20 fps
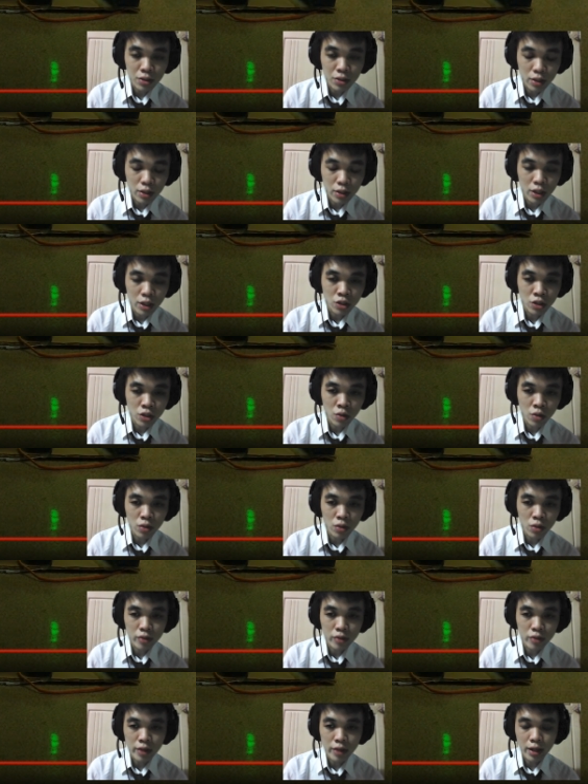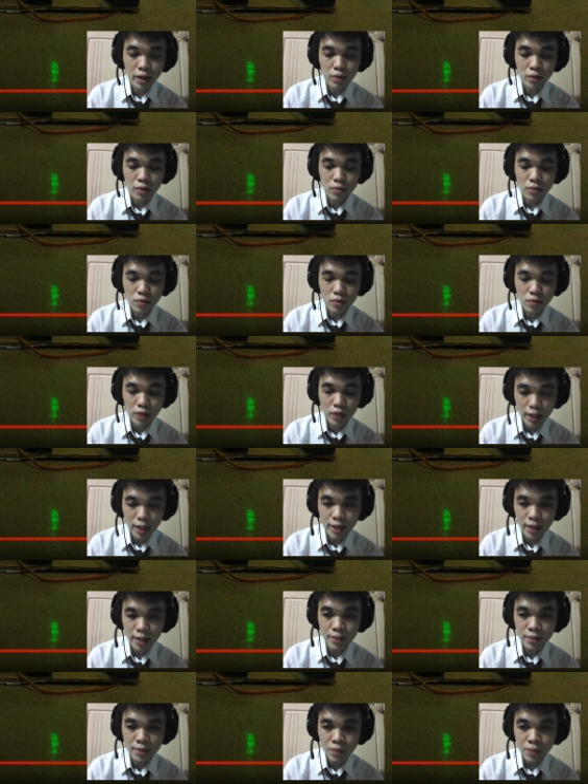Here show the red
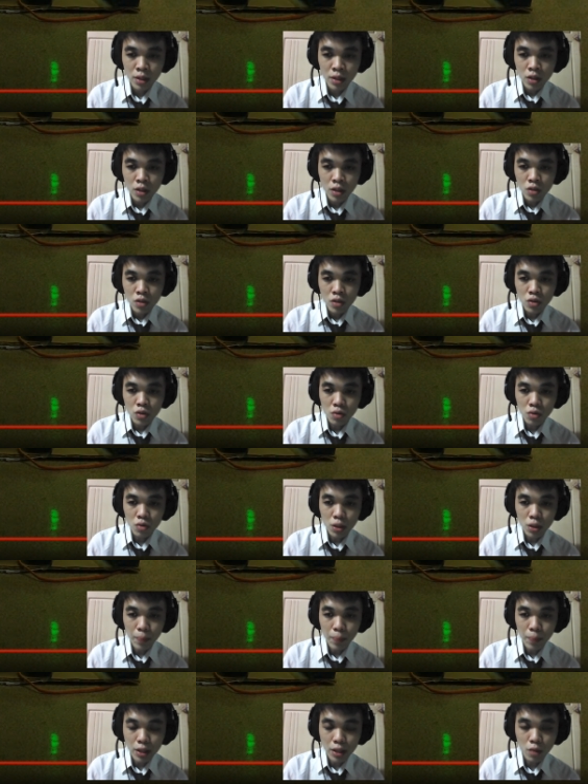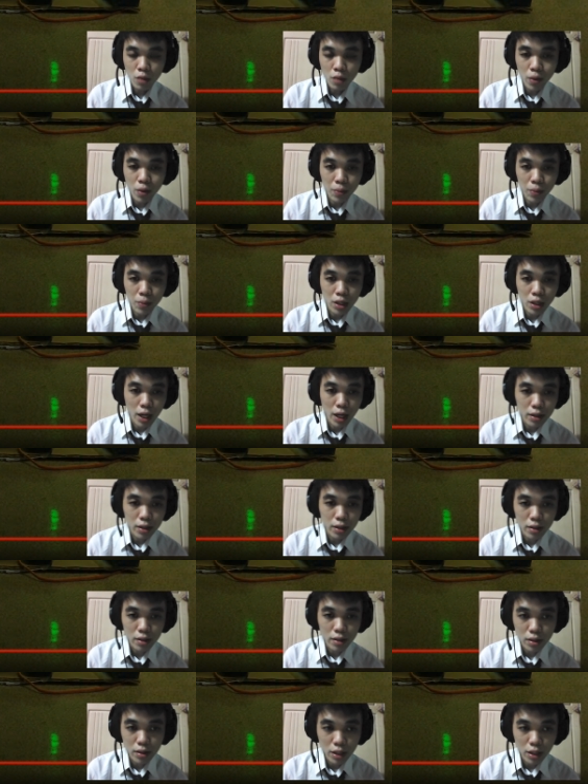color. so the button will be
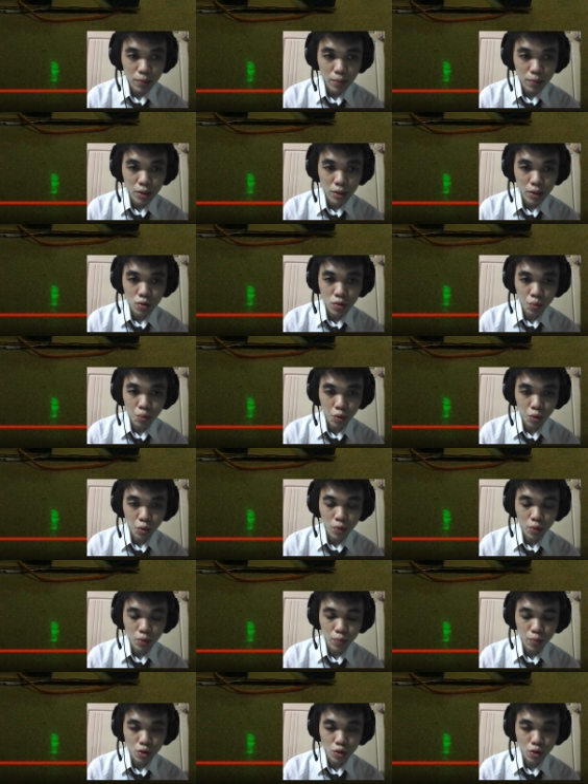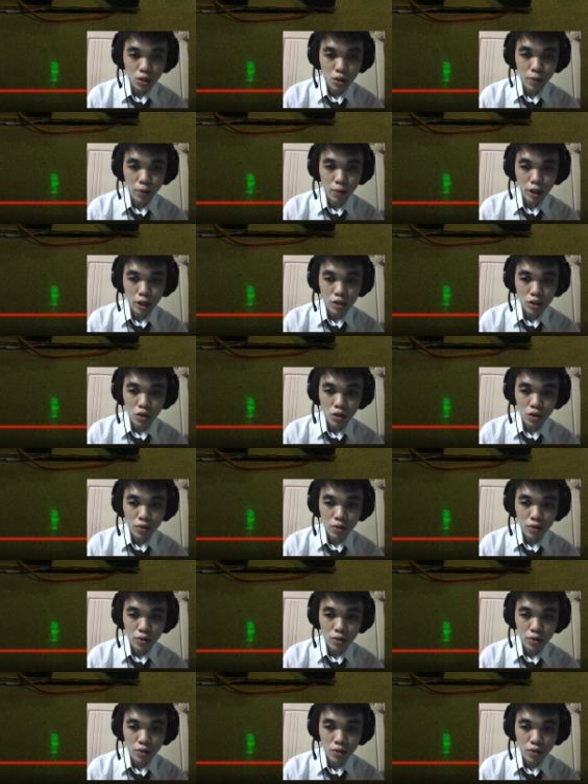unable to put the backing slot.